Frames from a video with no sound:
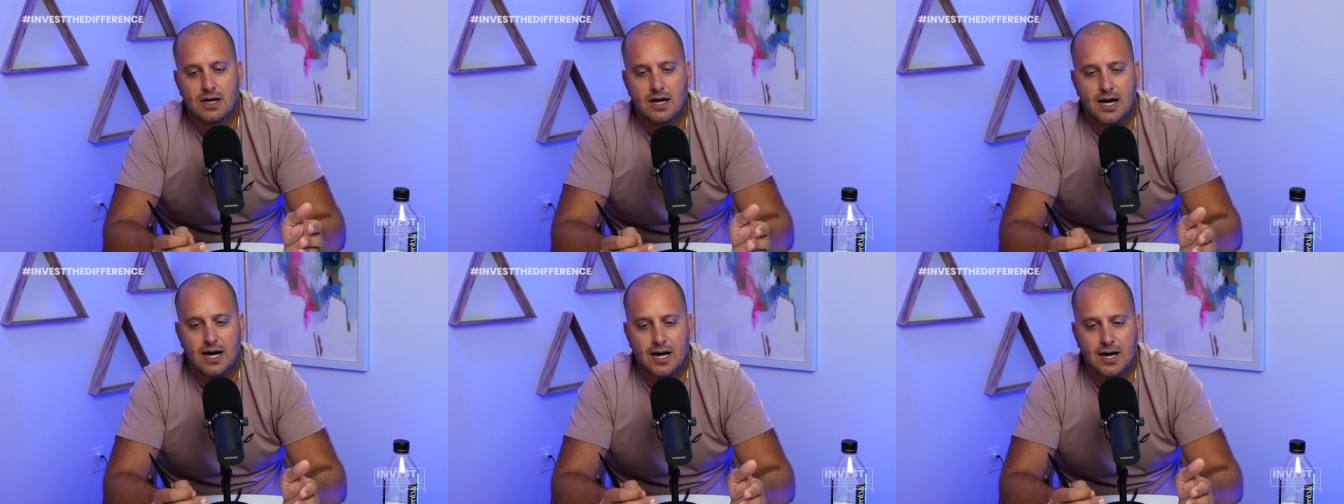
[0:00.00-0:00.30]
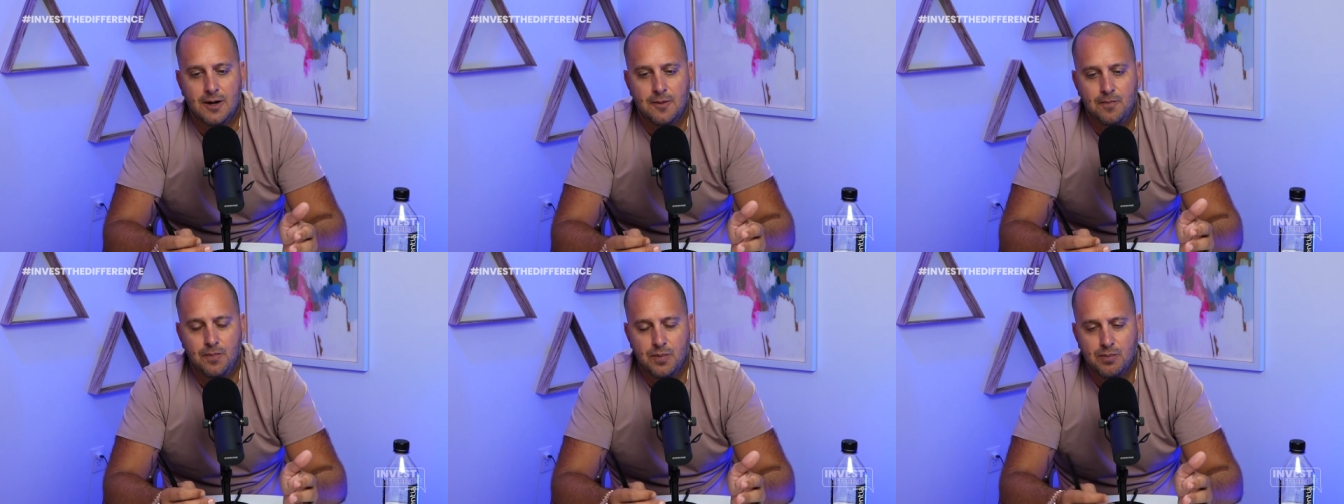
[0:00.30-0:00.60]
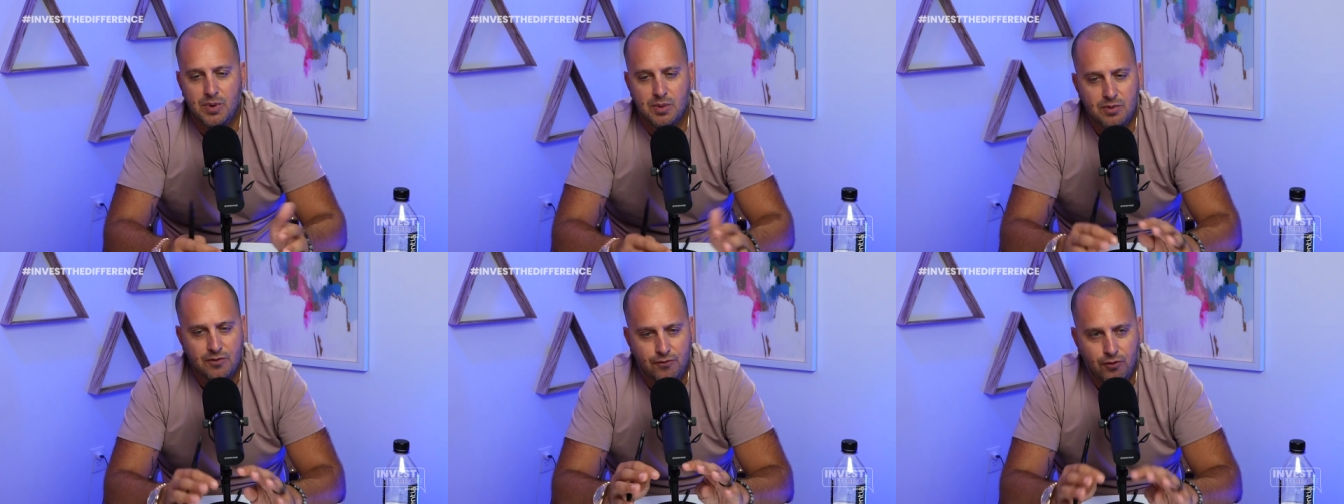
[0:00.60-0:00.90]
um,
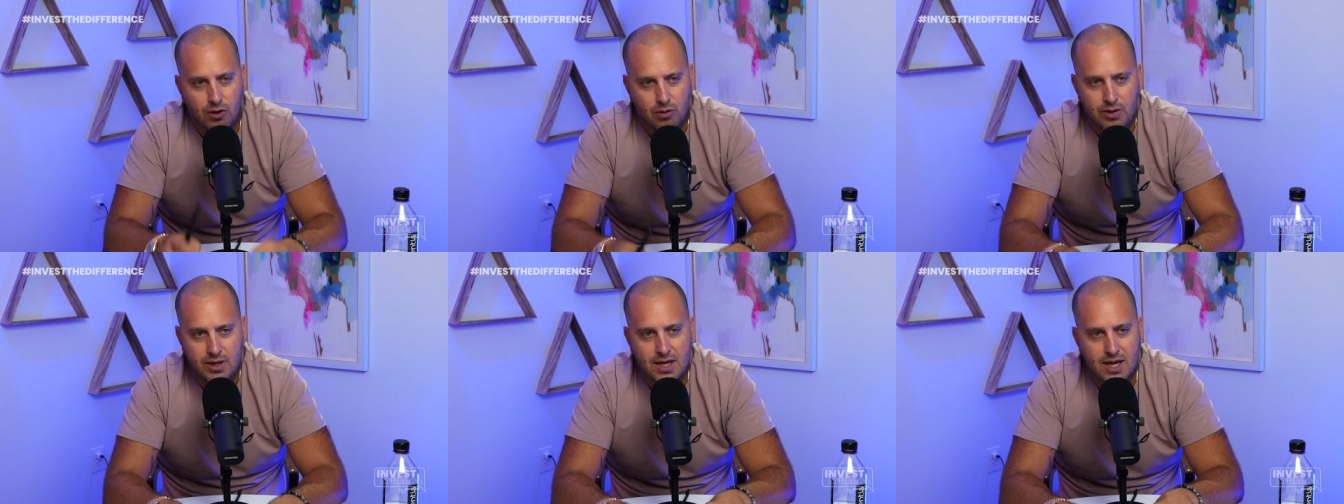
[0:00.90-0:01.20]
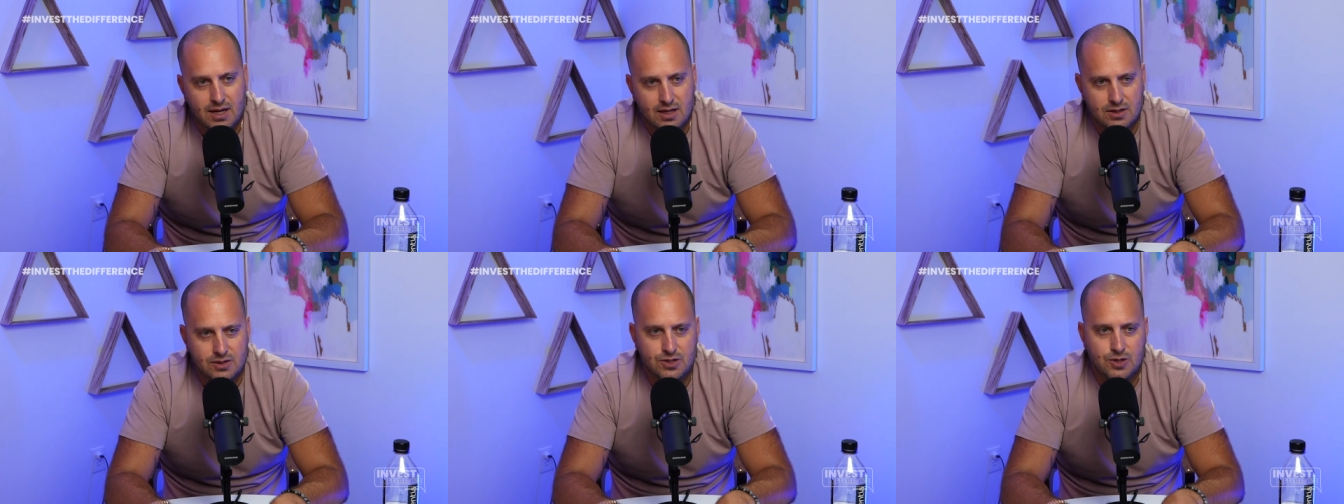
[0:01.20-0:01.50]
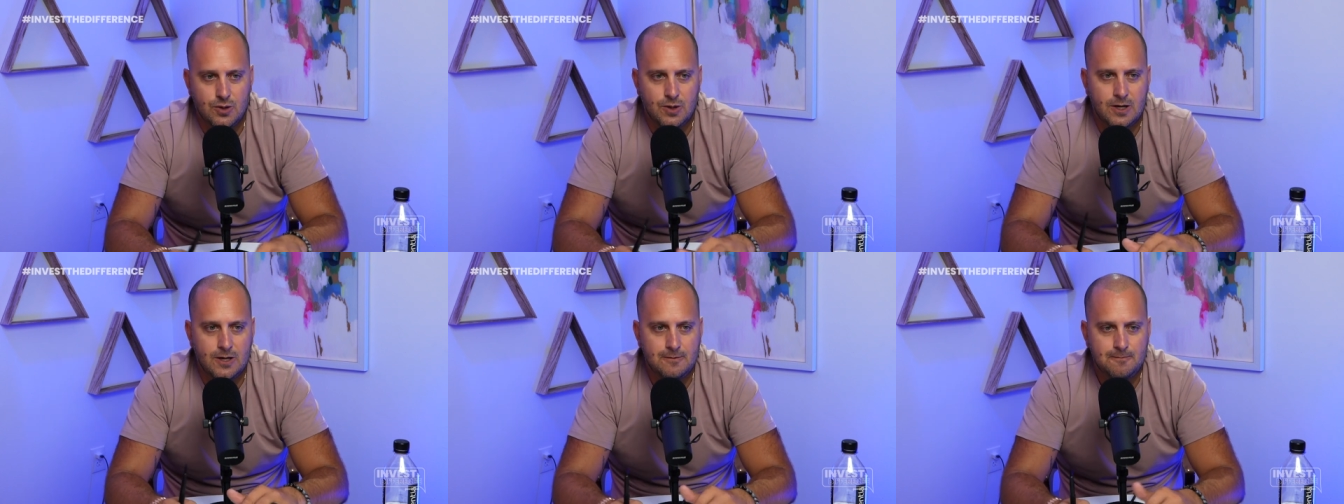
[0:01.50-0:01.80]
but before we get
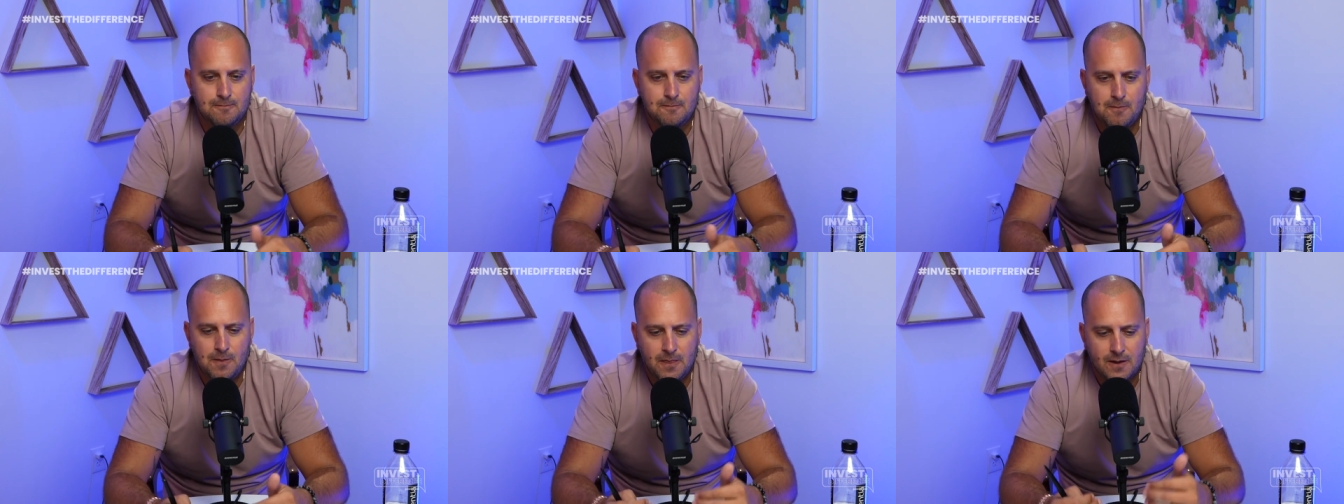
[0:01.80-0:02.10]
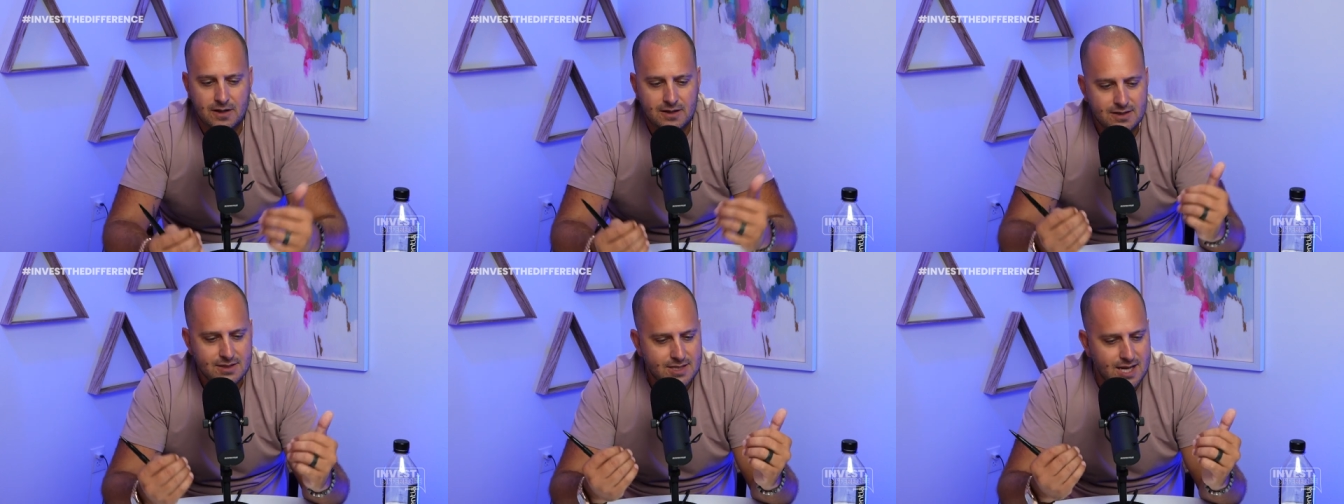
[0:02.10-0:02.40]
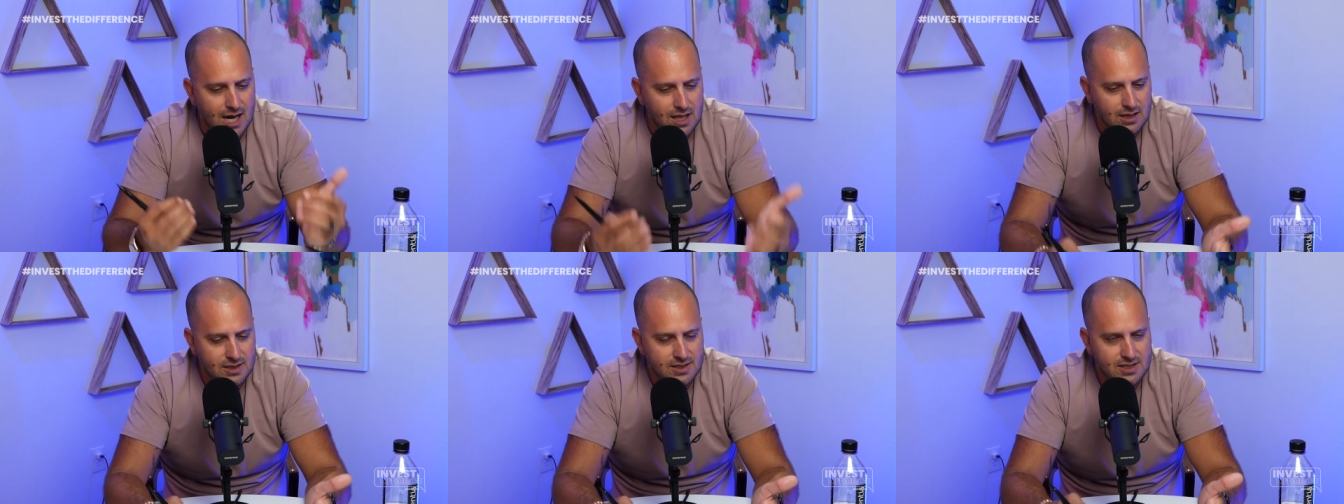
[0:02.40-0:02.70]
into it, absolutely,
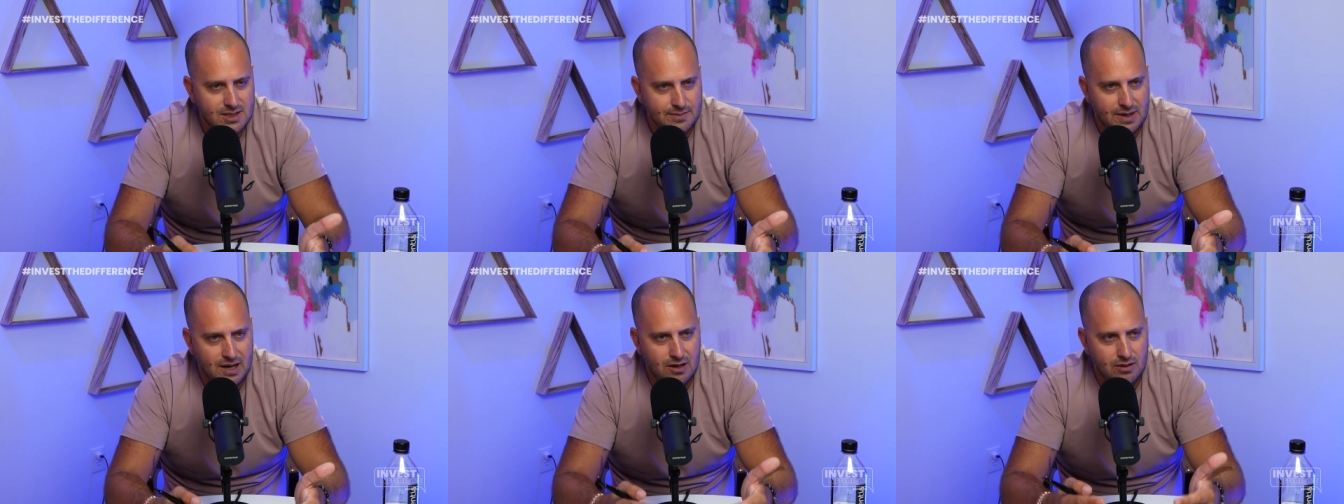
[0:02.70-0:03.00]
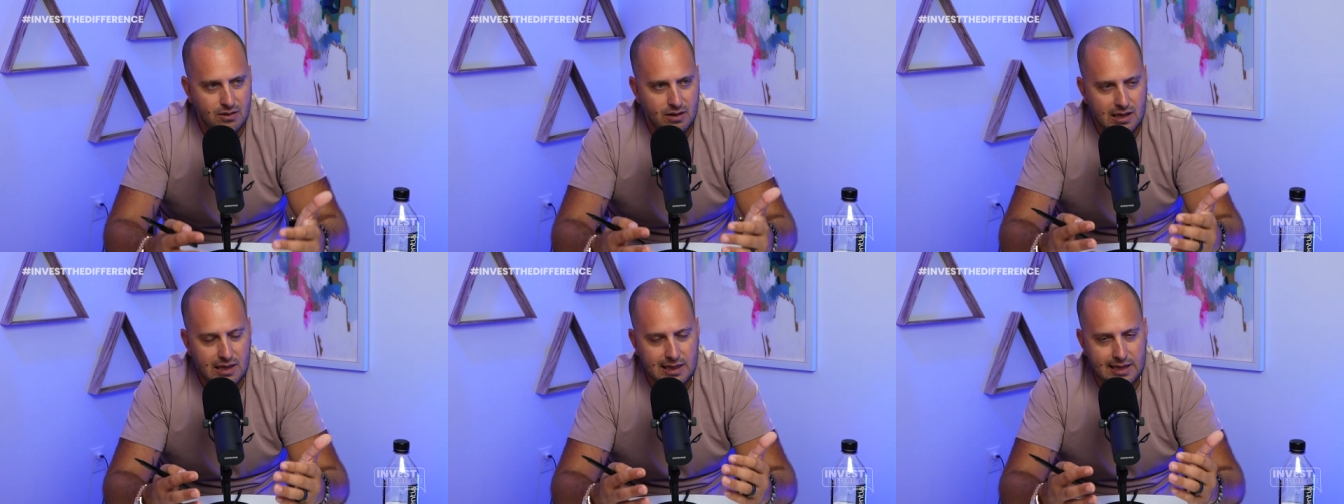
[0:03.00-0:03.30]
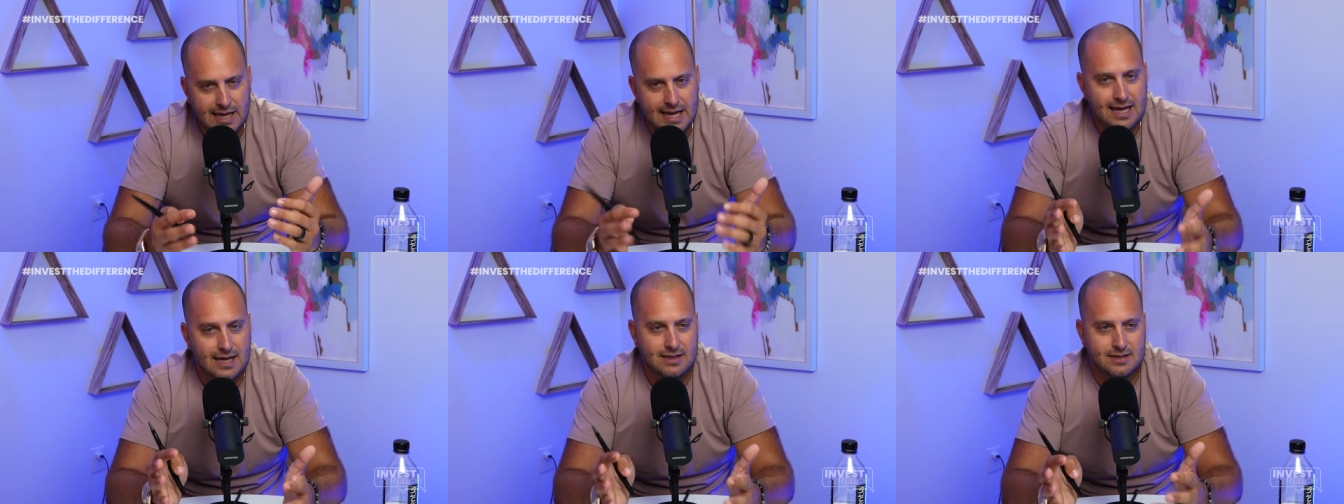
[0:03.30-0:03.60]
tell us about
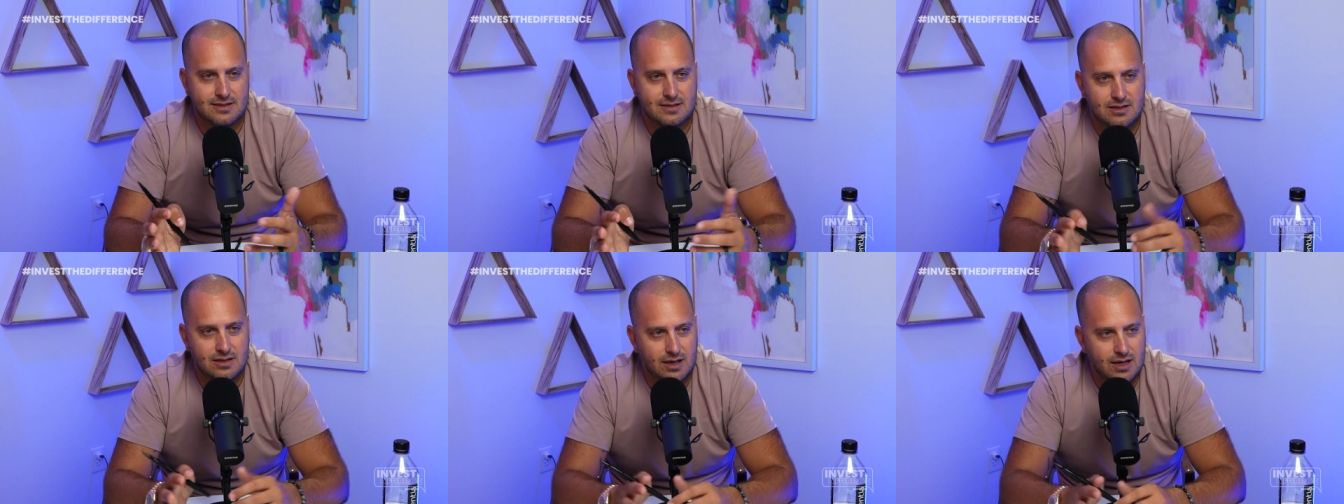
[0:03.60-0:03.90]
Lance.